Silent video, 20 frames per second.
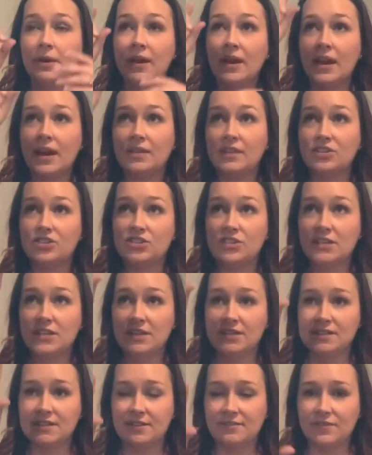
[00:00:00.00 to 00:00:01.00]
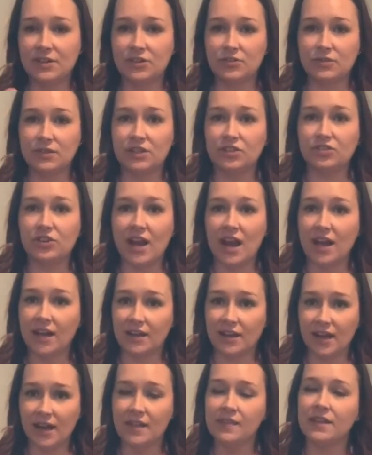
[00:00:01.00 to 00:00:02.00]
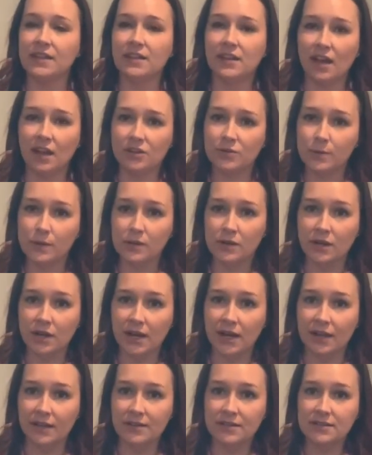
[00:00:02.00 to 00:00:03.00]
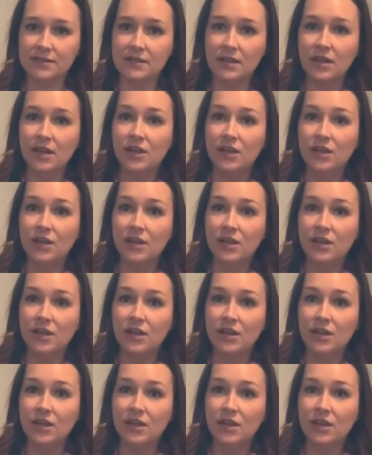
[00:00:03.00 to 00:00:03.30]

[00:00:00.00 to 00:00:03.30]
and then she needs to visually track and then catch with her hands.